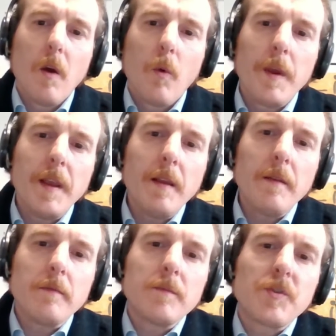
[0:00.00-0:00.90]

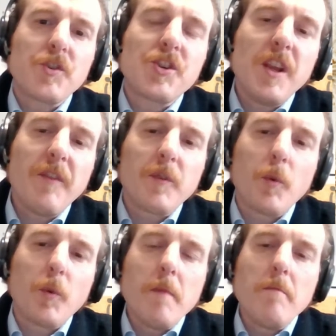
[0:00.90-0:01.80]
We
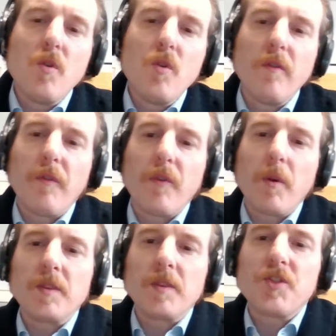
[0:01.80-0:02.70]
move
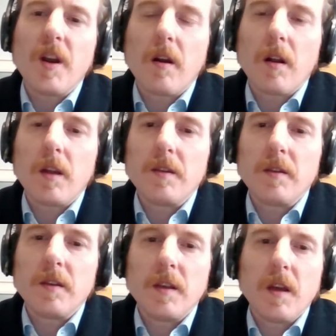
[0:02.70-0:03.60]
from a general
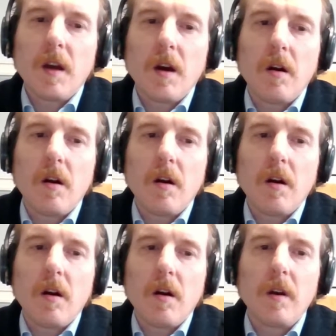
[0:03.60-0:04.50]
idea
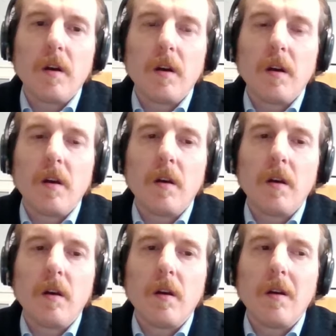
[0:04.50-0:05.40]
of
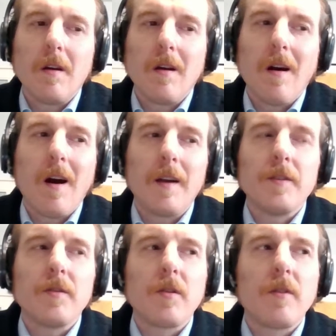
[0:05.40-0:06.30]
an
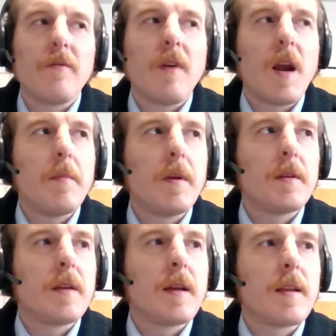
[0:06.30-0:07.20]
indoor environment
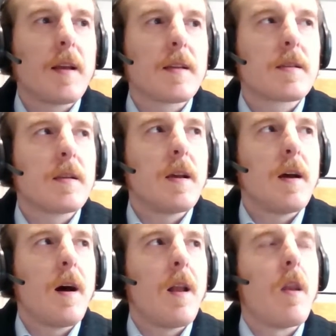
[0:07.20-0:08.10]
that has
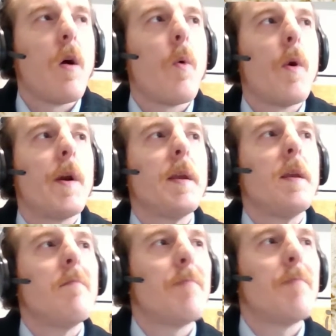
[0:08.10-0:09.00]
a lower
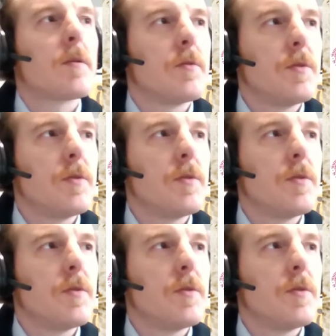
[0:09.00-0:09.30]
impact on